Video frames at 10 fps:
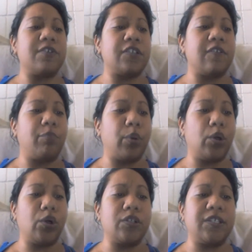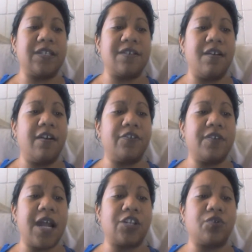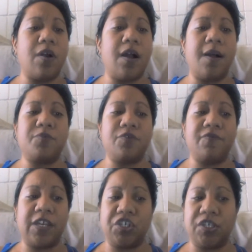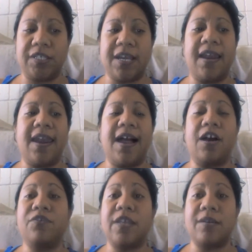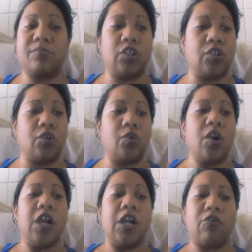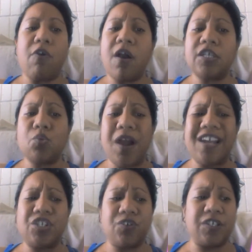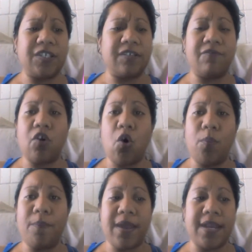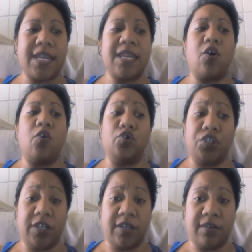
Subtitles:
of birds, and other natural observations that allowed them to cross wide stretches of open ocean.